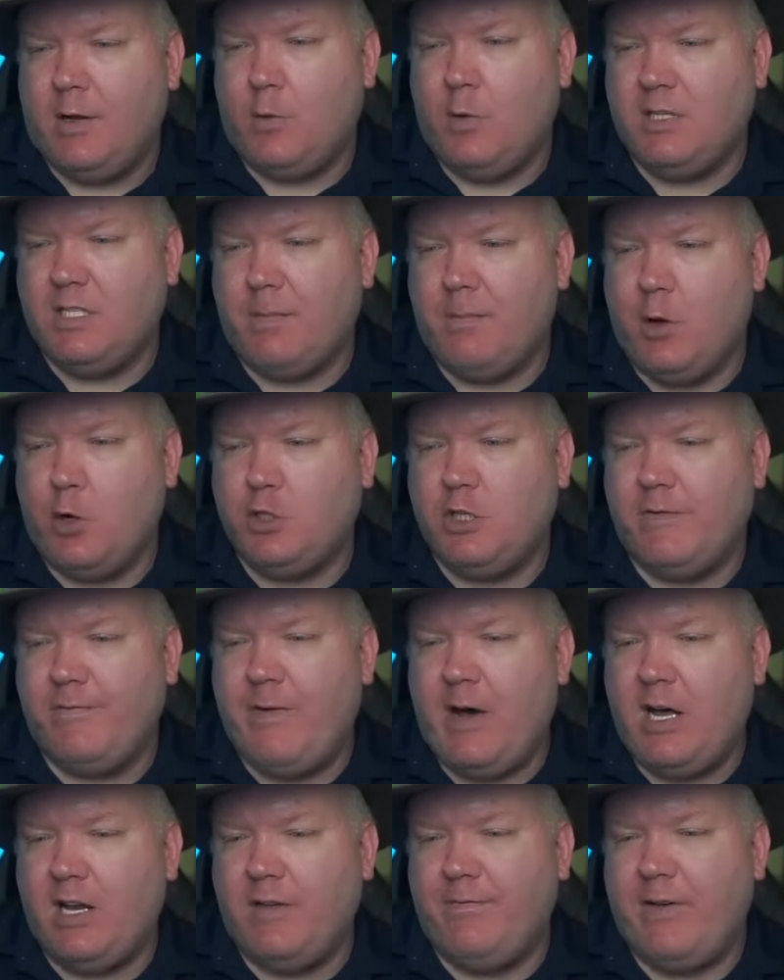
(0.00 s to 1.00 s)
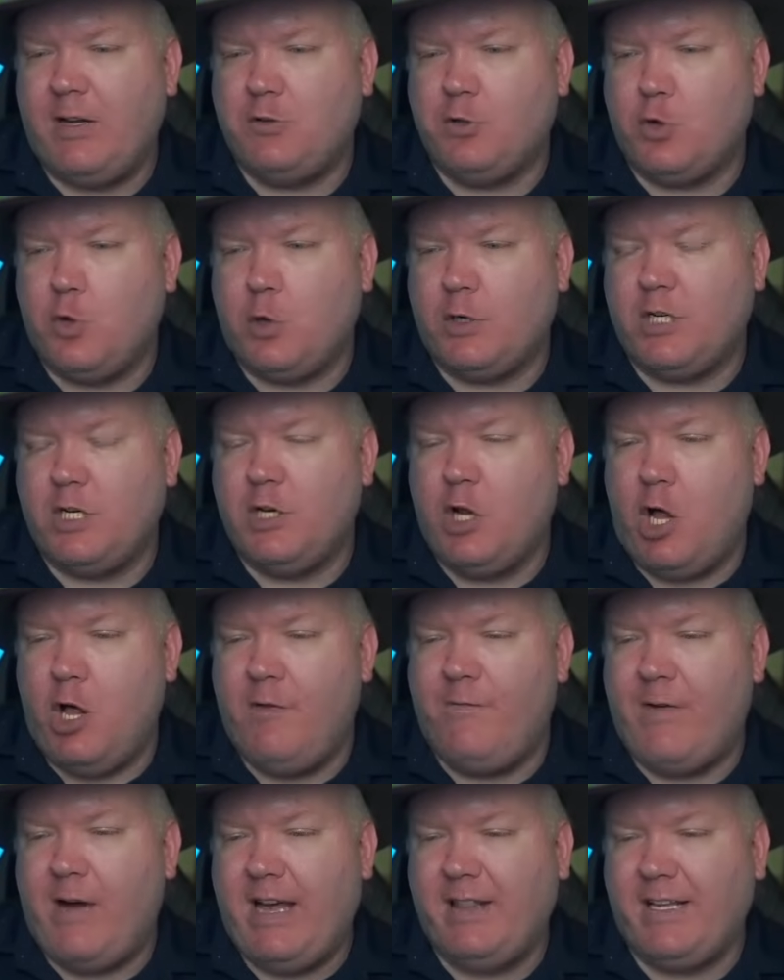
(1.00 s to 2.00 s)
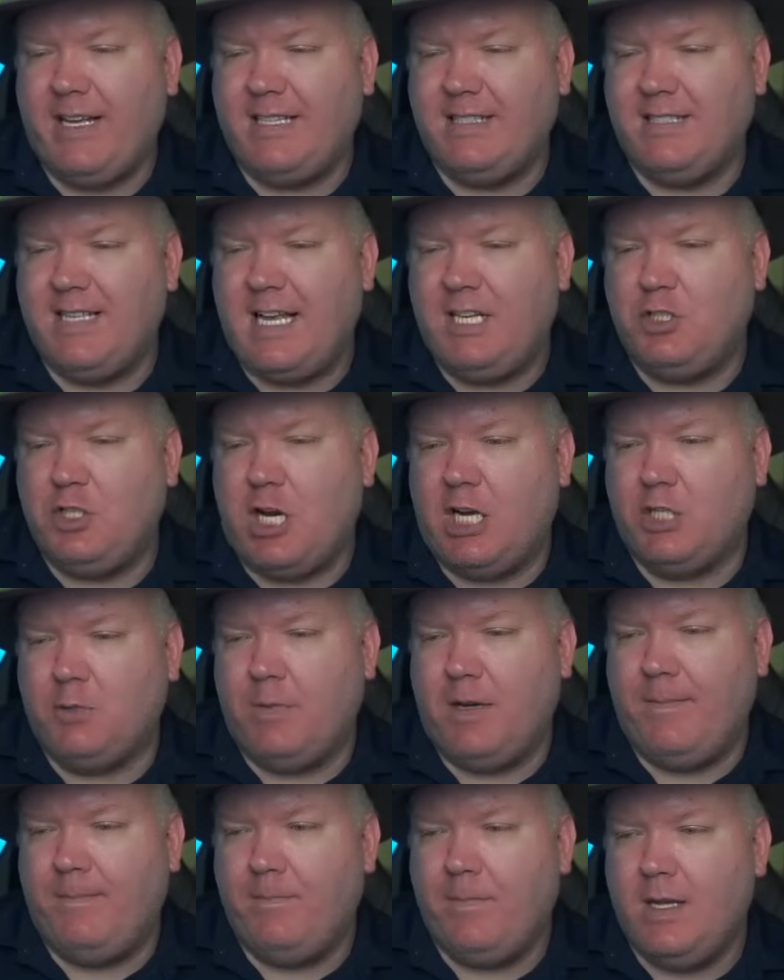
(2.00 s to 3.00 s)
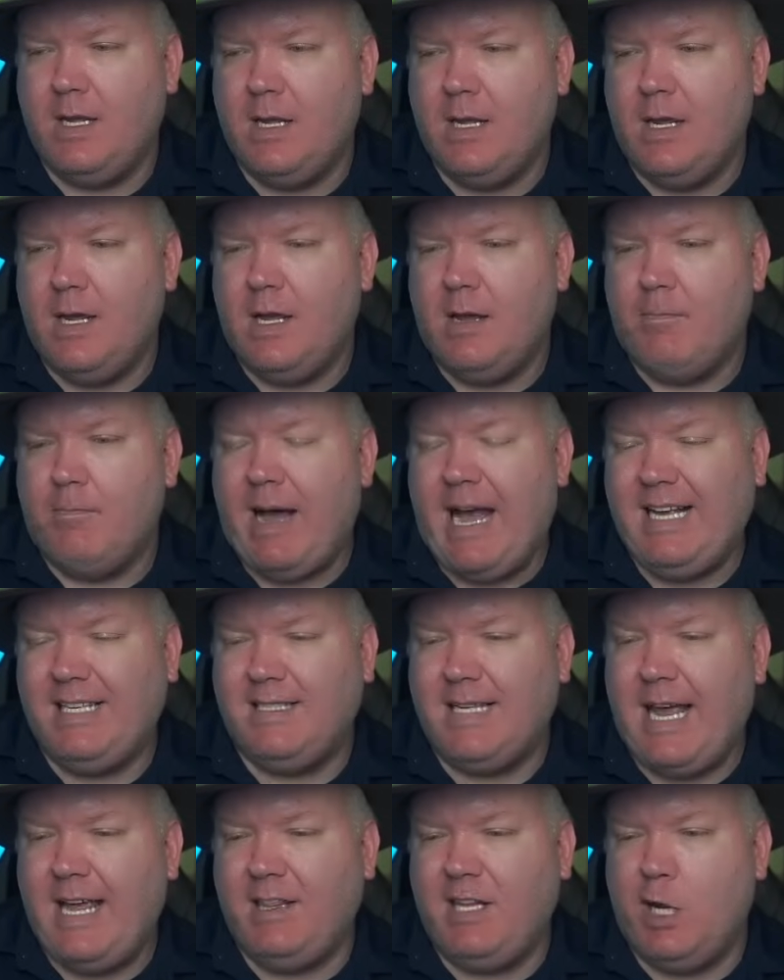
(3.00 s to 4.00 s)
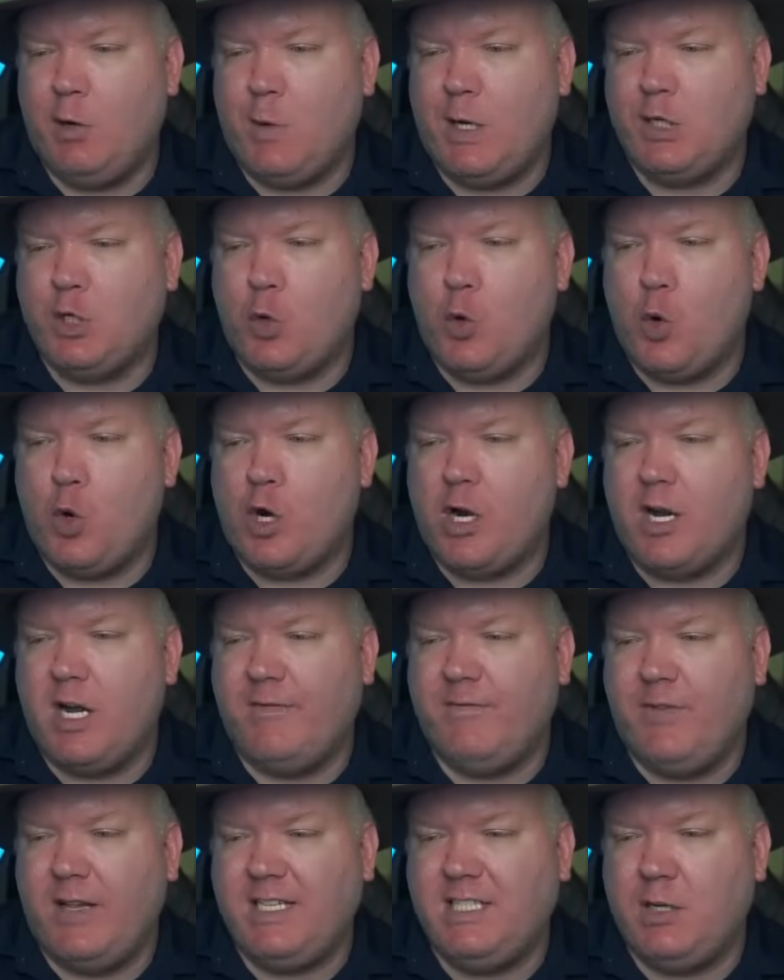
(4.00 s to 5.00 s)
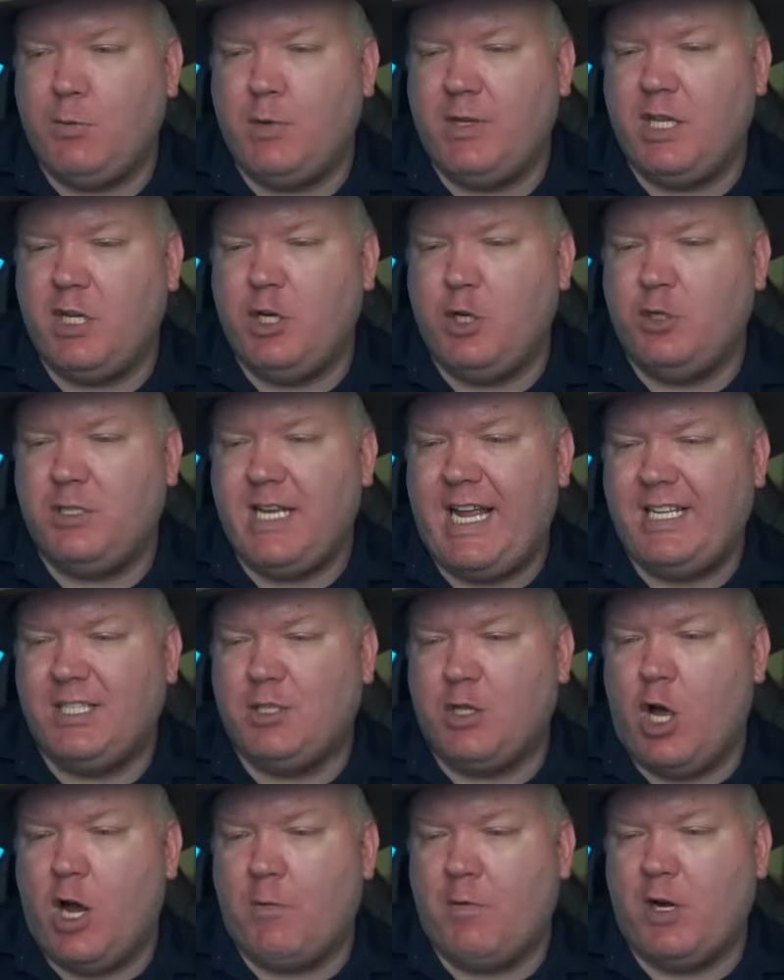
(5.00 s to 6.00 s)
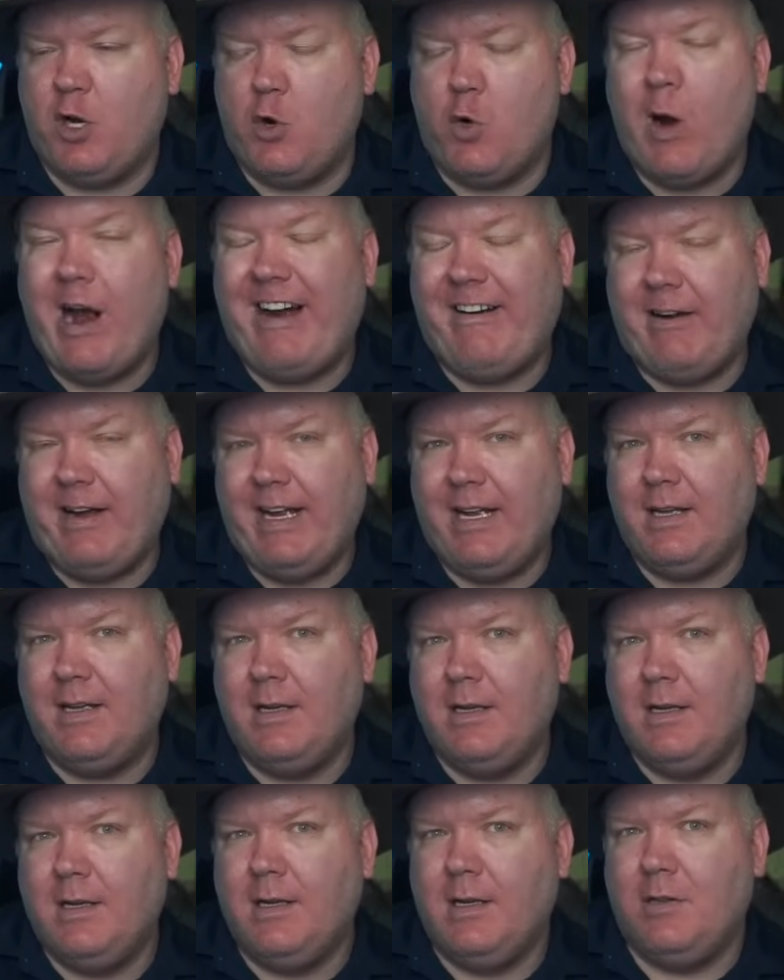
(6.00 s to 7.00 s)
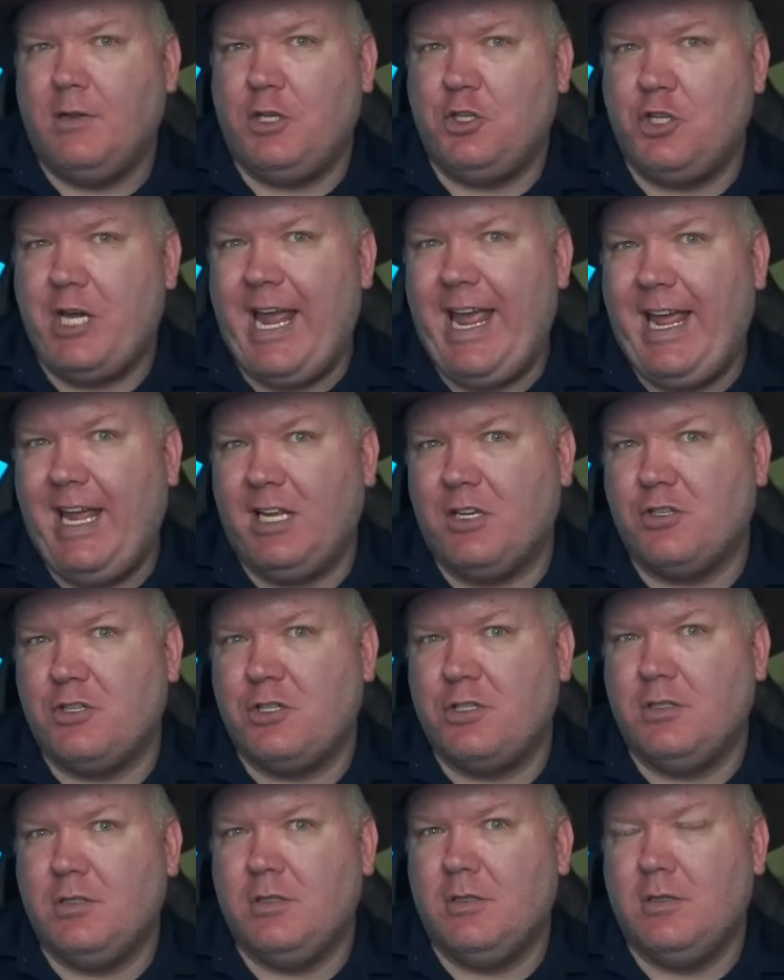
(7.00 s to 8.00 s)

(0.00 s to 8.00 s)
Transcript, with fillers: there was a motion filed in federal court to nullify the consent judgment by saying the original order conflicted with the new state's law requiring the change.